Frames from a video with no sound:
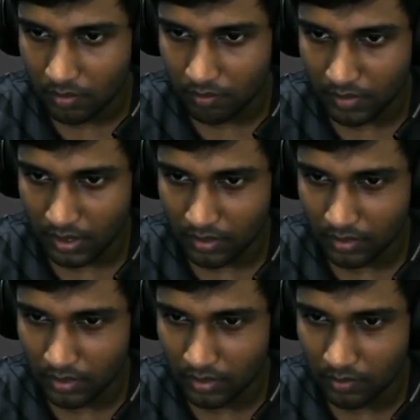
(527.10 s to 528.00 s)
make it a
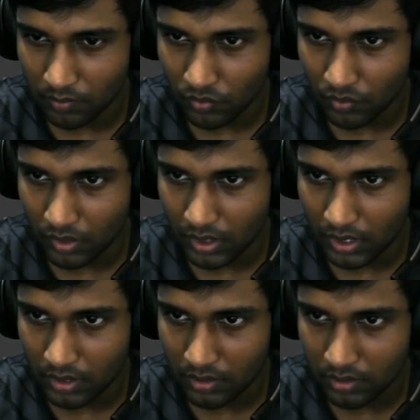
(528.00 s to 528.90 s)
little more
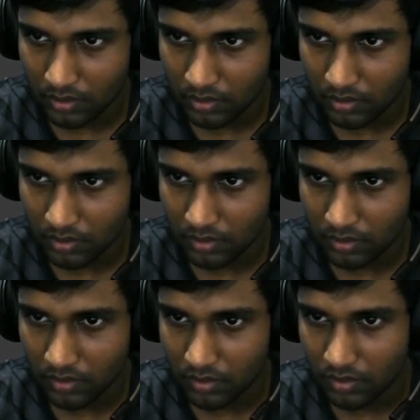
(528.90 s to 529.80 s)
darker,
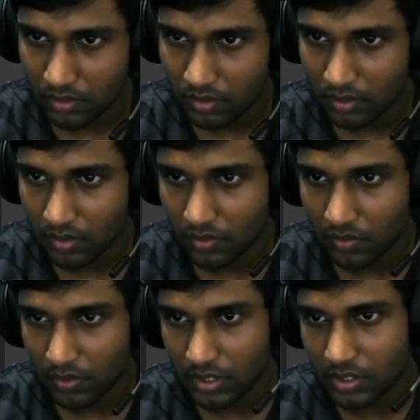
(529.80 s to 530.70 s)

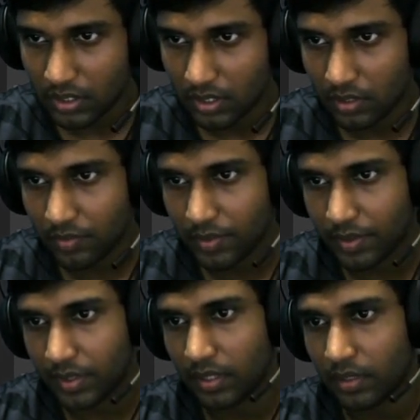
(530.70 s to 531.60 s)
grayish color
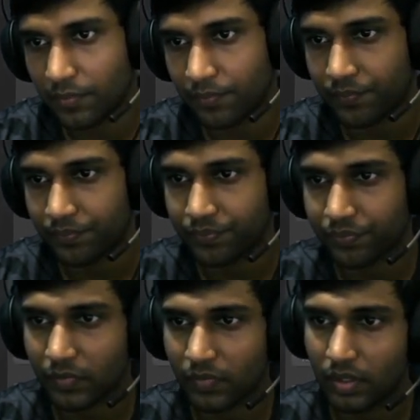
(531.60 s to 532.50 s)
maybe,
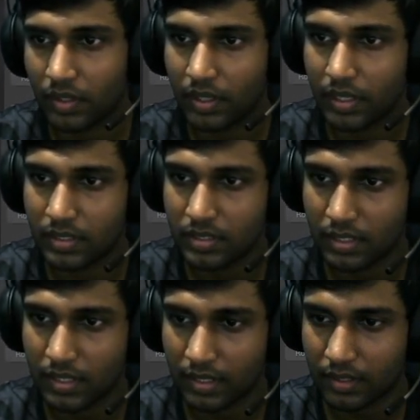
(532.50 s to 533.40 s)
and
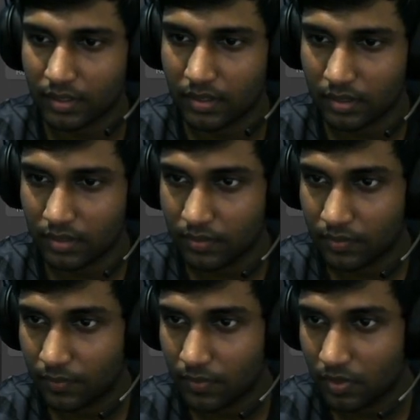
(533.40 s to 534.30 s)
select the
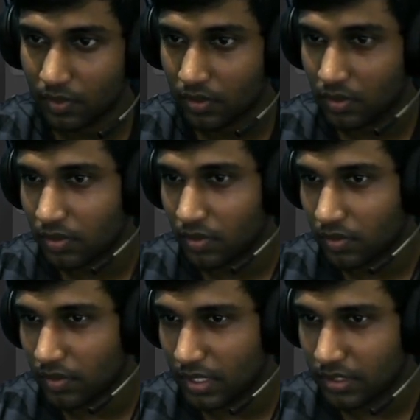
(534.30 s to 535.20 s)

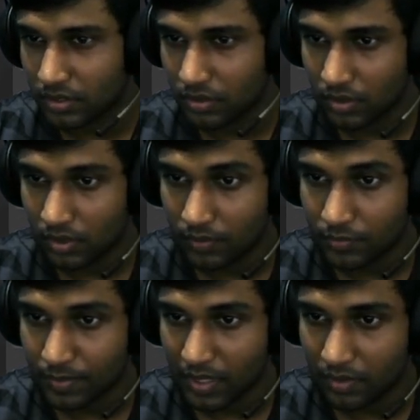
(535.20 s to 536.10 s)
next
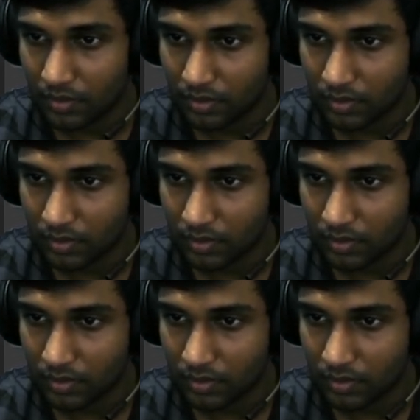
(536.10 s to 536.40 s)
spiral.